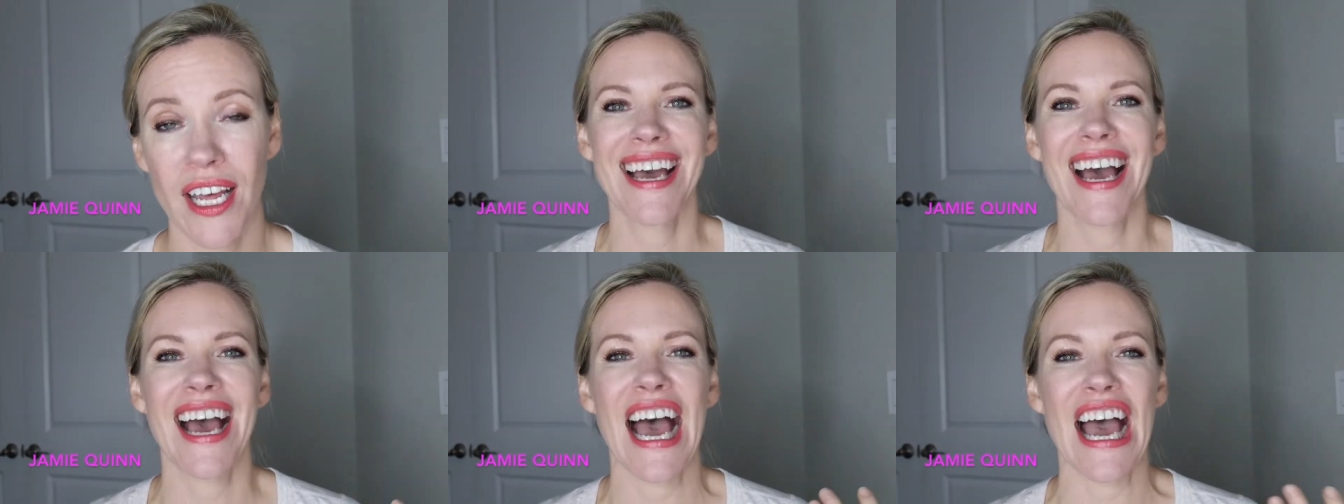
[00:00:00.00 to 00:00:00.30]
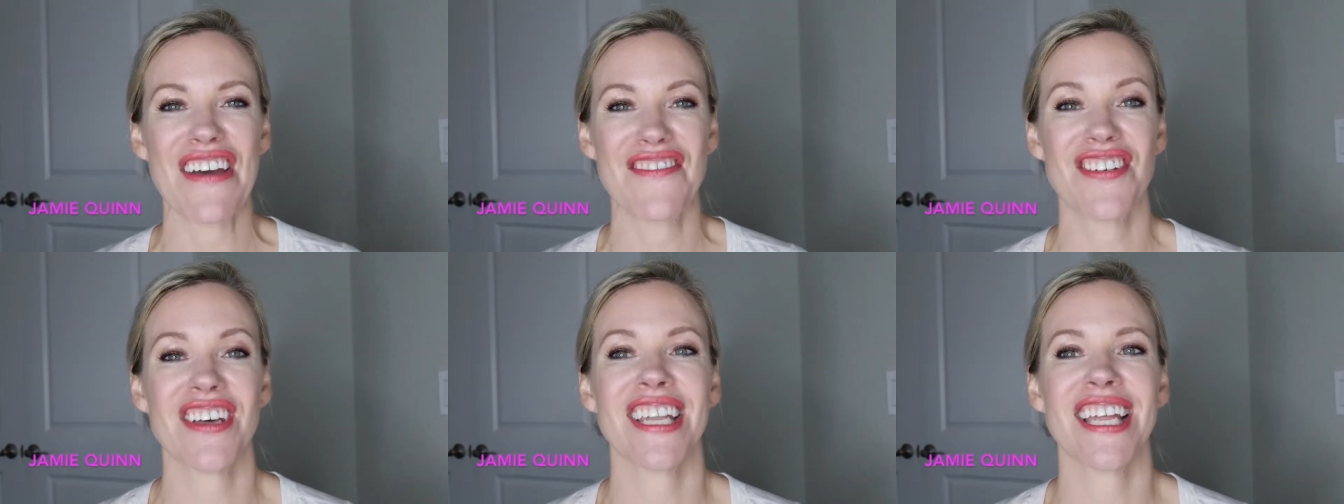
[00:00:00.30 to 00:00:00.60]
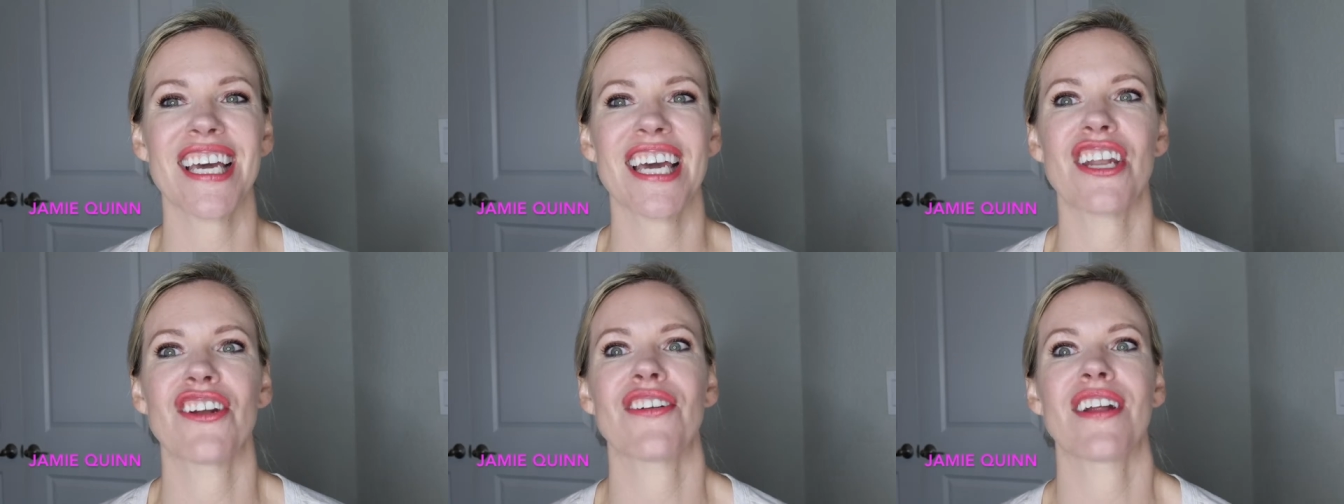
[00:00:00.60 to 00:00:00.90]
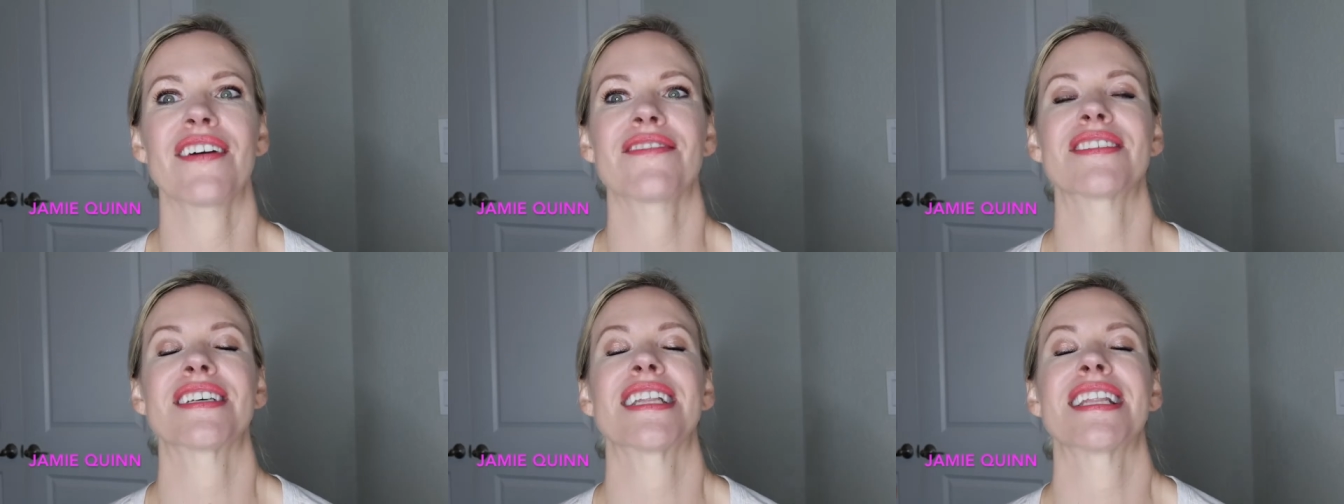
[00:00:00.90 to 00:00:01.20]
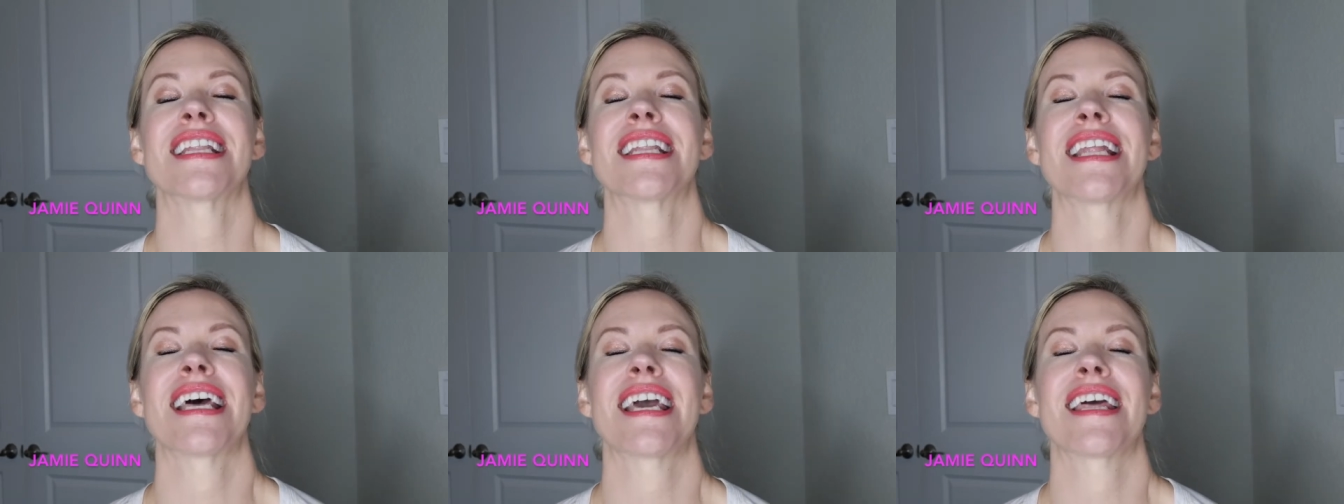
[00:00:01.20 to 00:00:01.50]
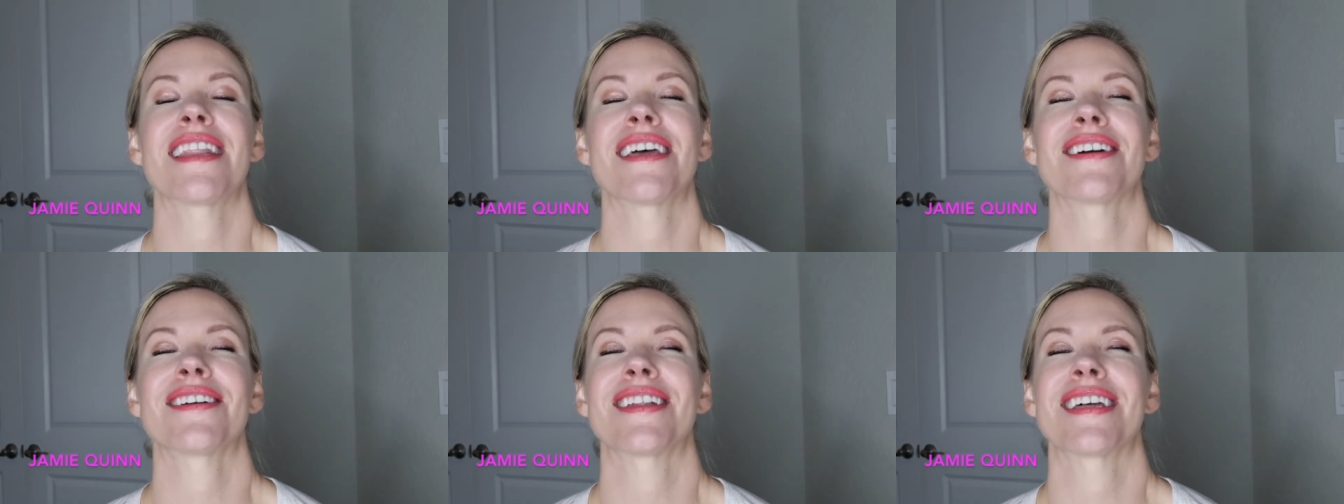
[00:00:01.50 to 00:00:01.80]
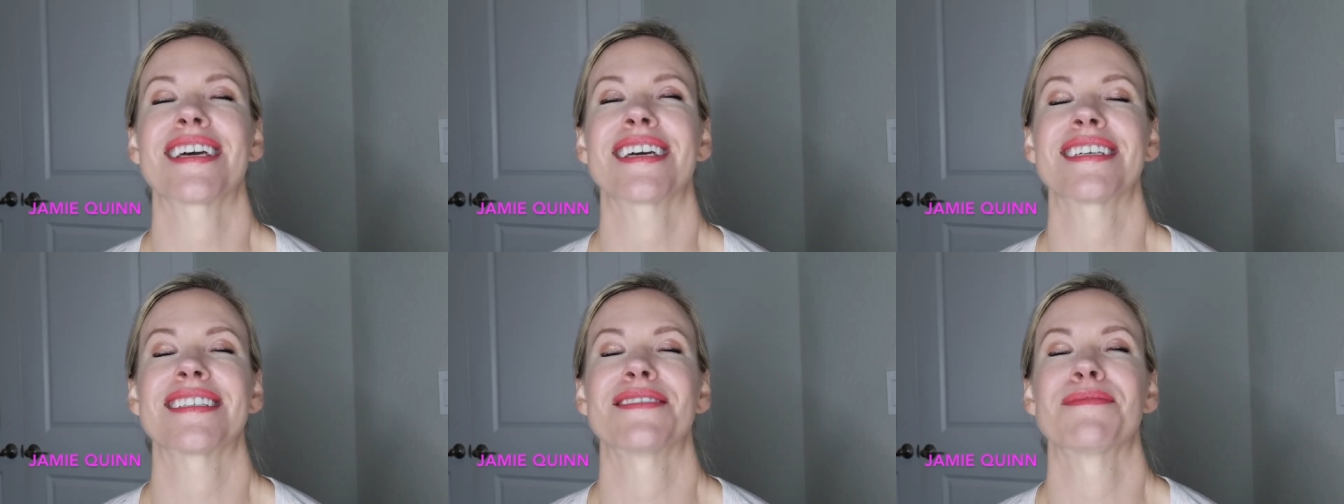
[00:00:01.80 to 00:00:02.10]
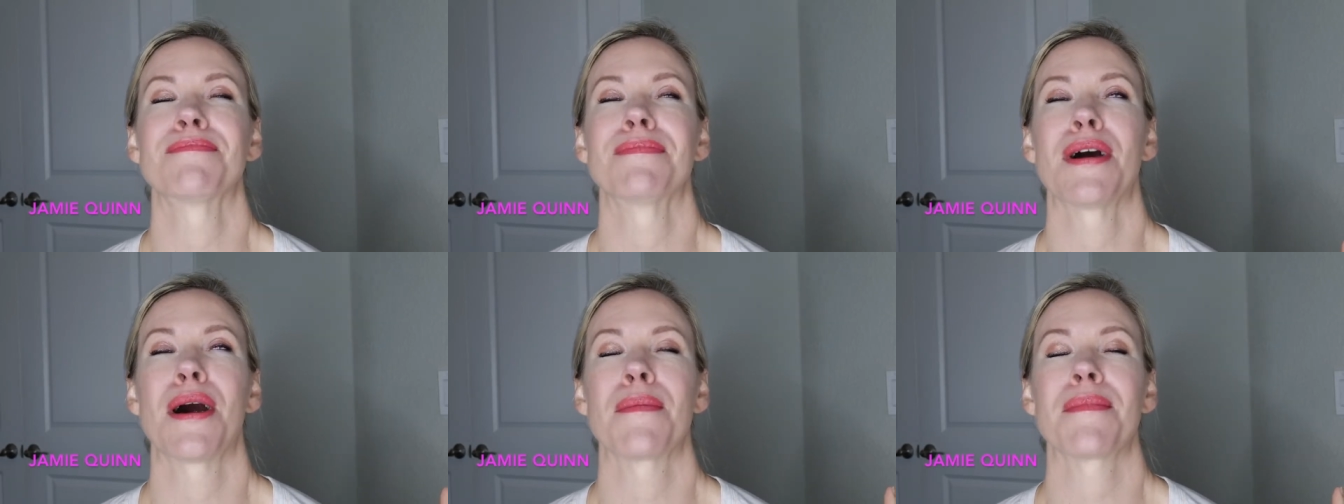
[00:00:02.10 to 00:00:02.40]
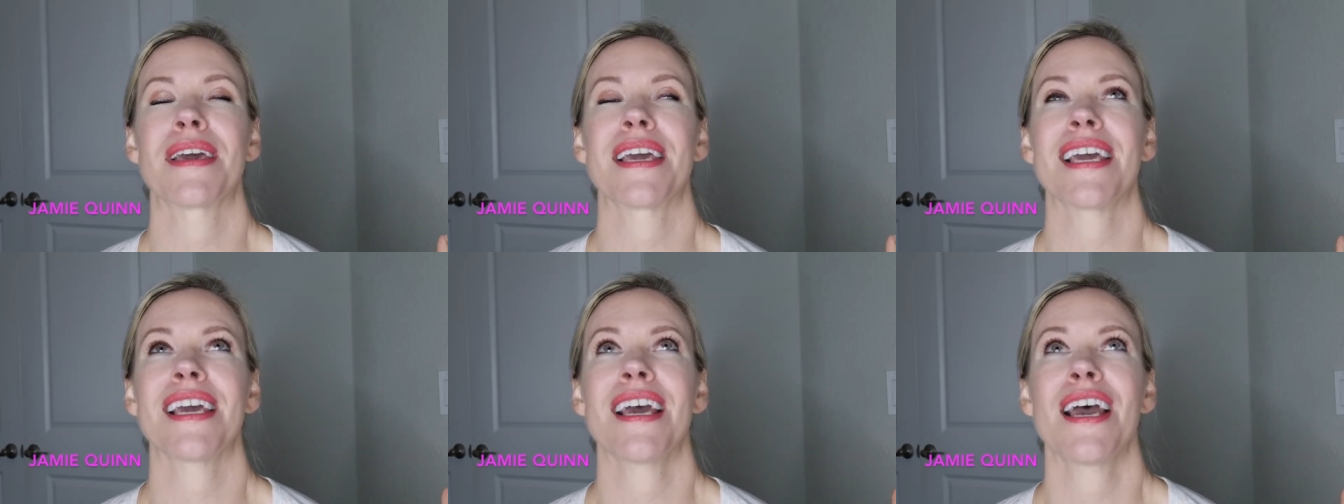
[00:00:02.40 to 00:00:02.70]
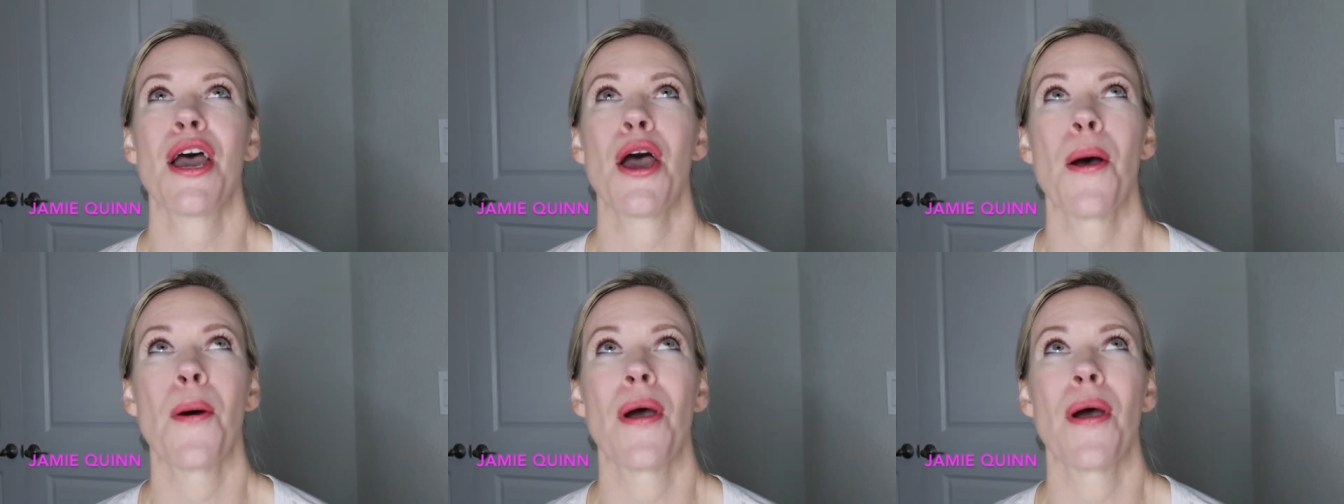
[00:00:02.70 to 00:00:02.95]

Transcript: I, I feel like I don't have to lay there like a mummy